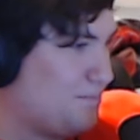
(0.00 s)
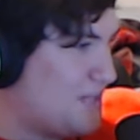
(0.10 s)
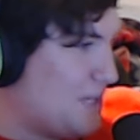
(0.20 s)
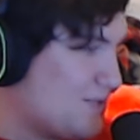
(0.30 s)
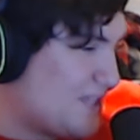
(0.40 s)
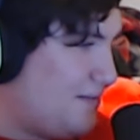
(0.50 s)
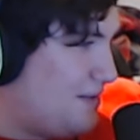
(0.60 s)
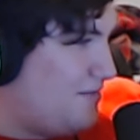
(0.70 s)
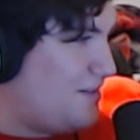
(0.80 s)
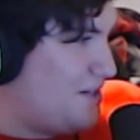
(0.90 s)
he was like
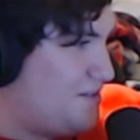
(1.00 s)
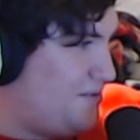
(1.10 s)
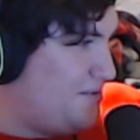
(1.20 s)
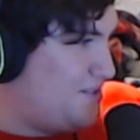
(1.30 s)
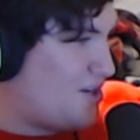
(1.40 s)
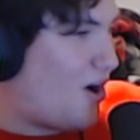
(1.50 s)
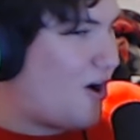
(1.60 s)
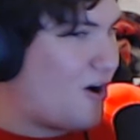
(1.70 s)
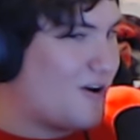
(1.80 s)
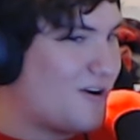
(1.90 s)
living in dudes'
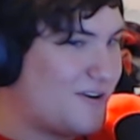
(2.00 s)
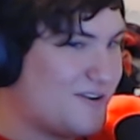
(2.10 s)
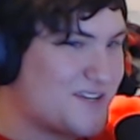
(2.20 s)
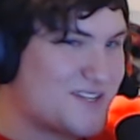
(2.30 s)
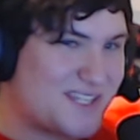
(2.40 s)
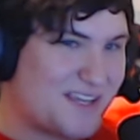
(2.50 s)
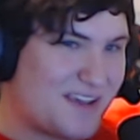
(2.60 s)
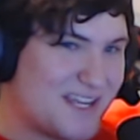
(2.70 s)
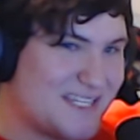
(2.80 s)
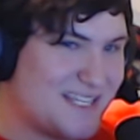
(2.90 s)
cars
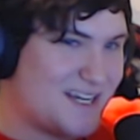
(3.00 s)
and